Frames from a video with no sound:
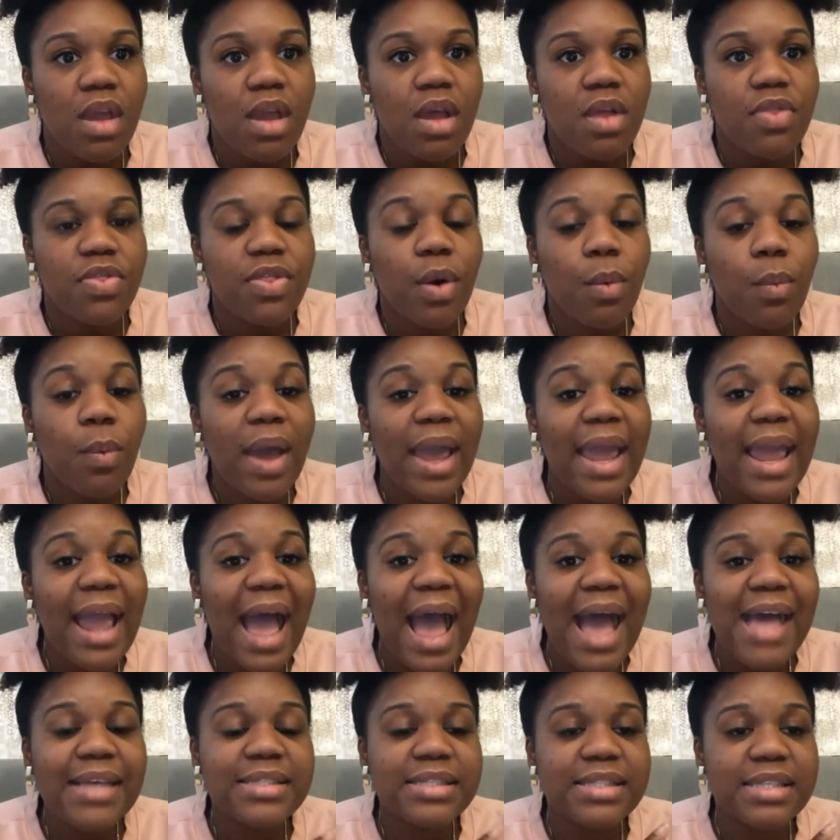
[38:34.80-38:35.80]
the way
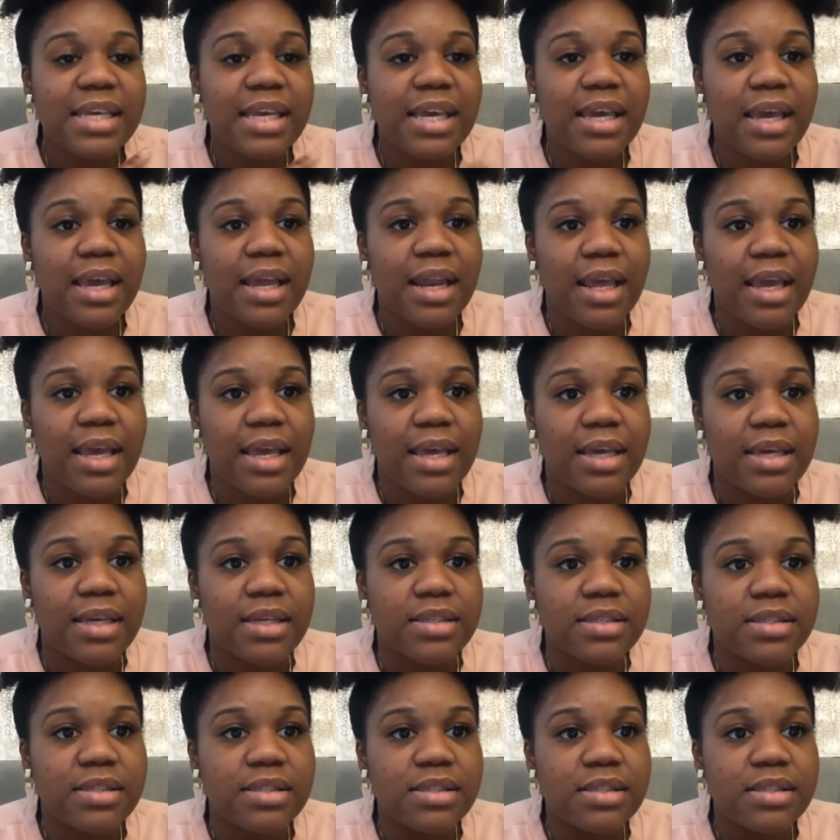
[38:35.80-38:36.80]
I see it
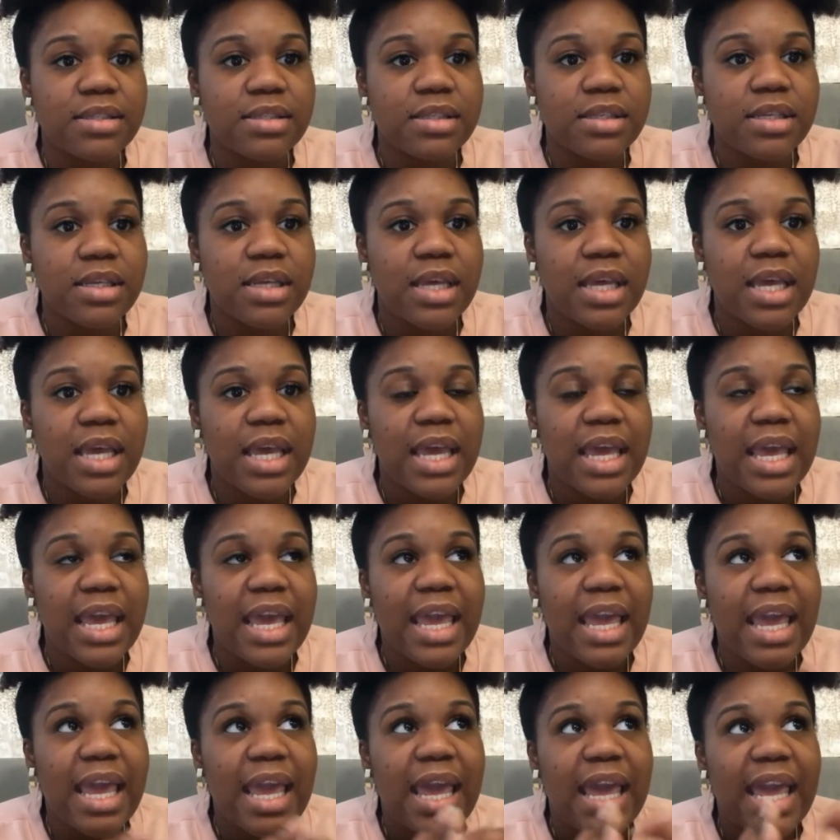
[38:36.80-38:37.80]
is
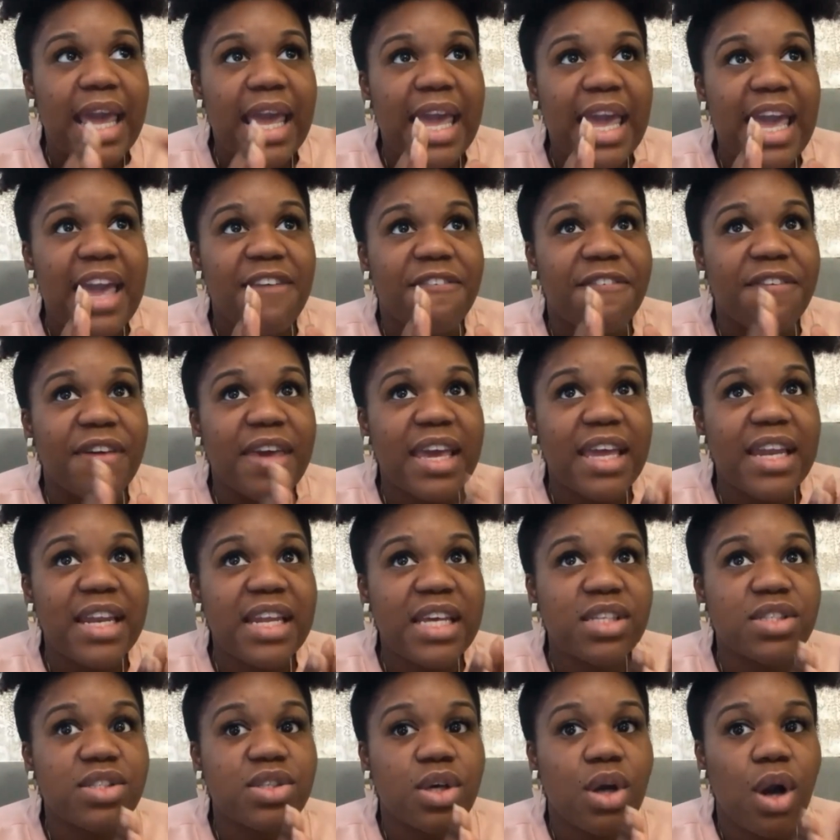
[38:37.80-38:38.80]
if it
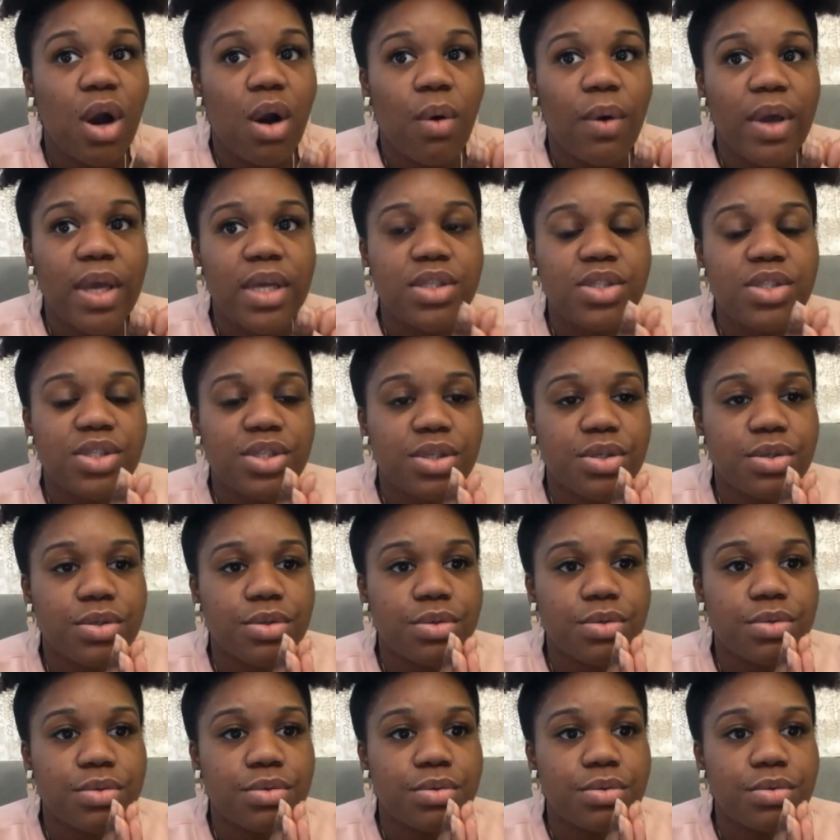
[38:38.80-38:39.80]
is going
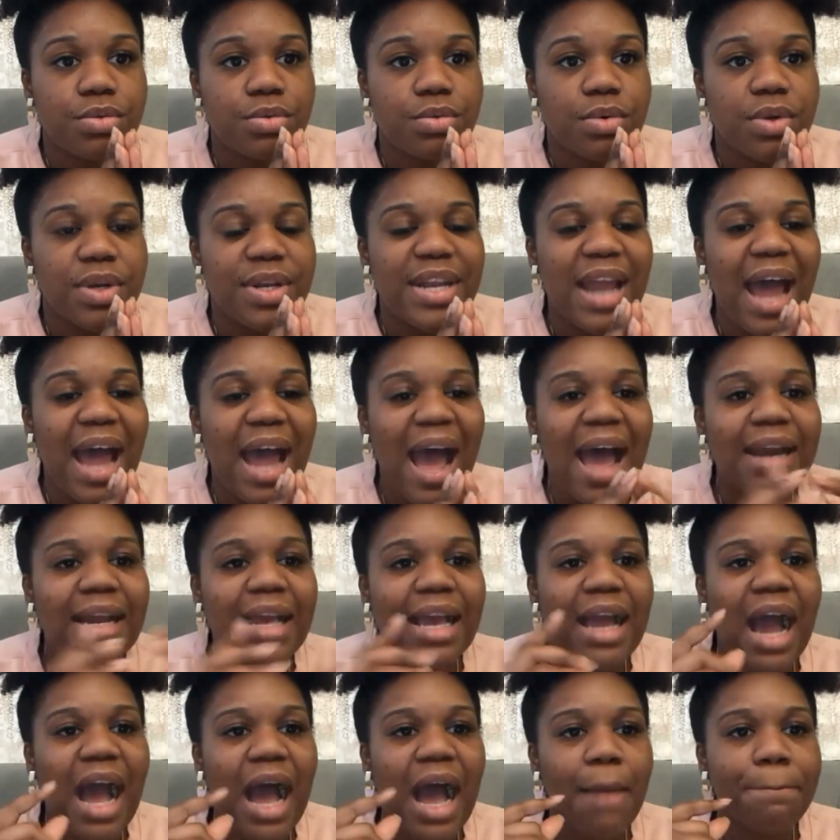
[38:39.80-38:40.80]
to not
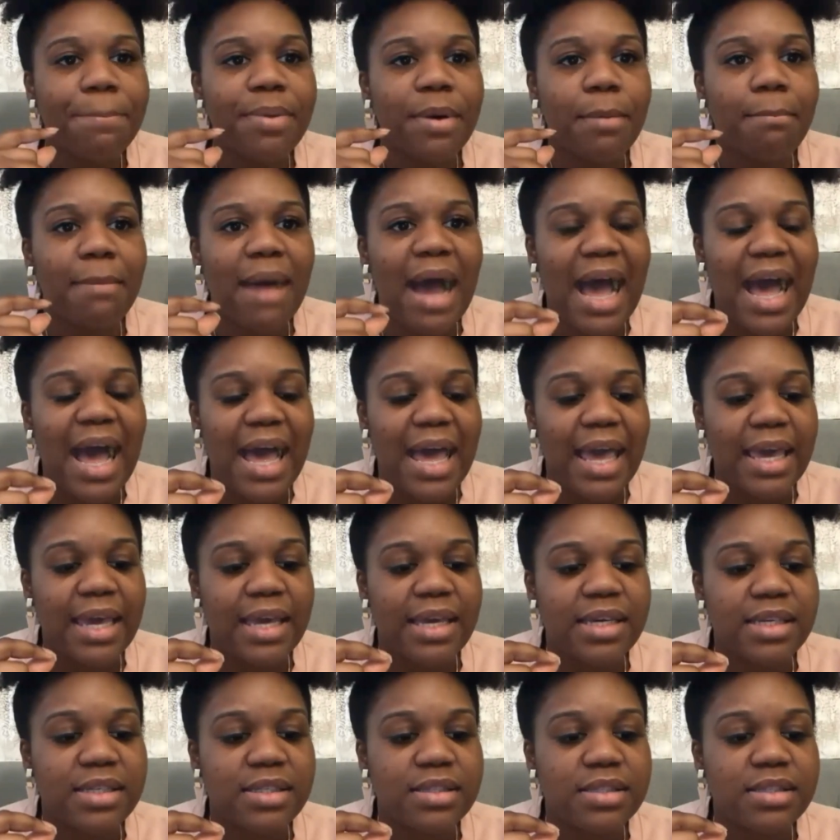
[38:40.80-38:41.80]

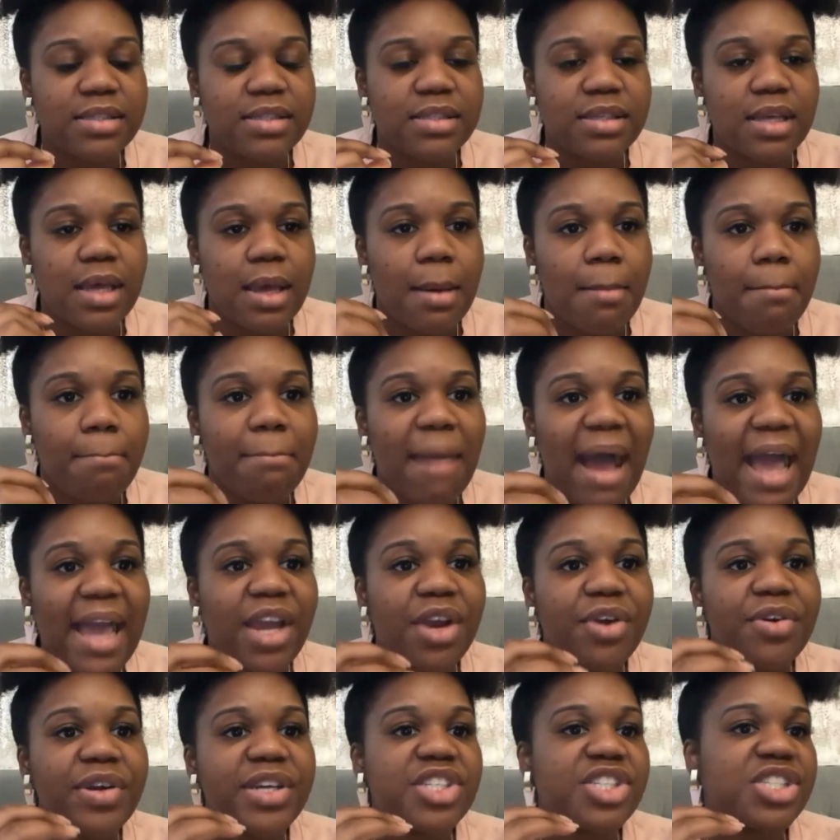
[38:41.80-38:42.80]
compromise my
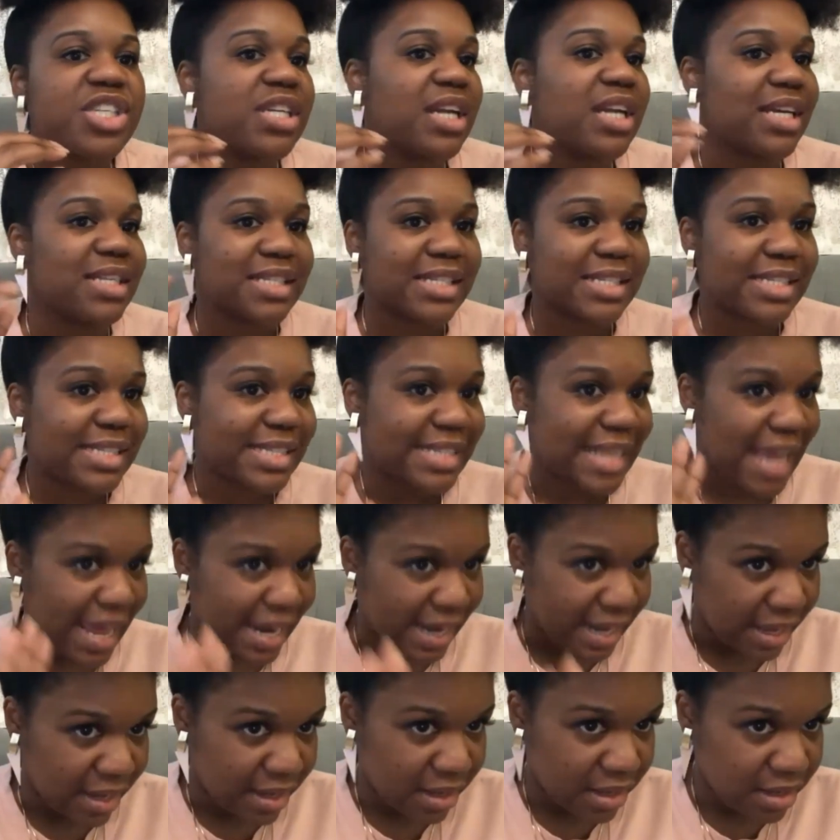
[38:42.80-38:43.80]
Christian
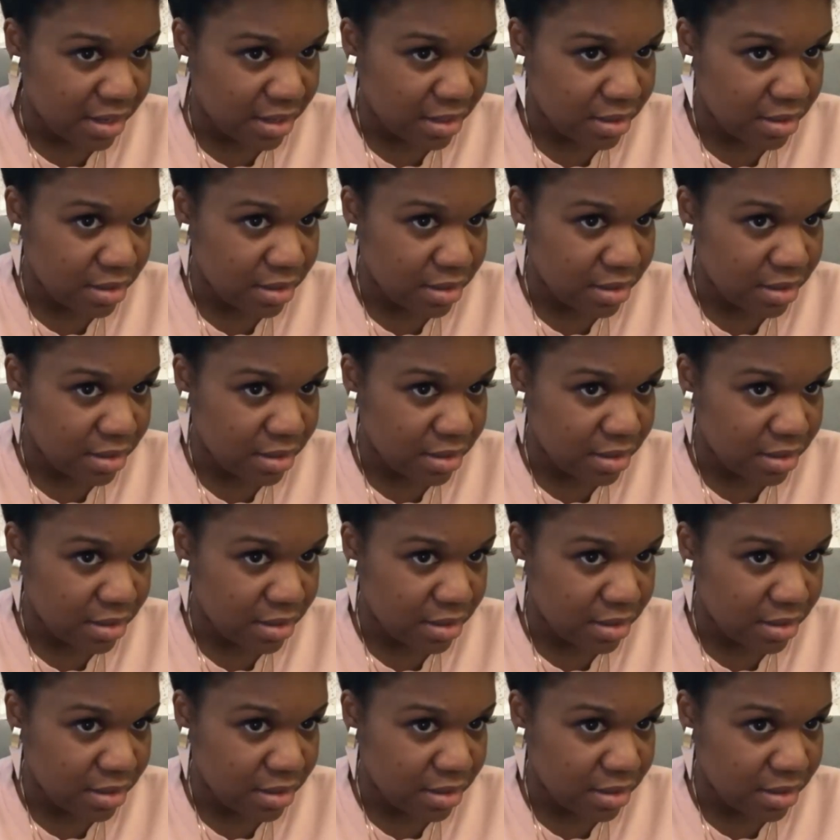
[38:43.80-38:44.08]
aesthetic,